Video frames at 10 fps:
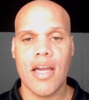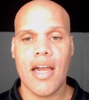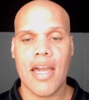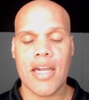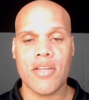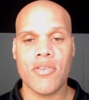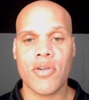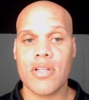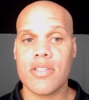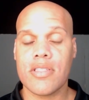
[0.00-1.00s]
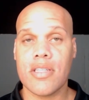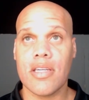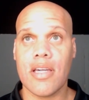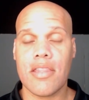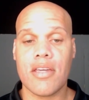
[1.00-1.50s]
And you're going to see,
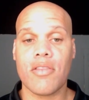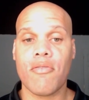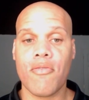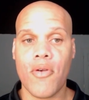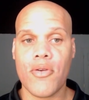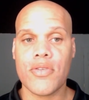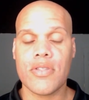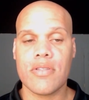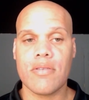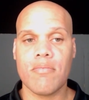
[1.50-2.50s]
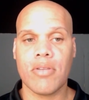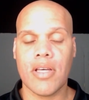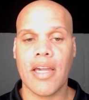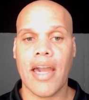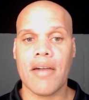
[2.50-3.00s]
I think, the first
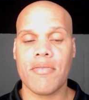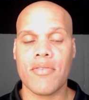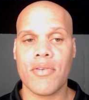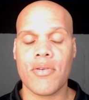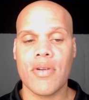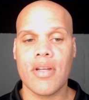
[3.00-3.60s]
play after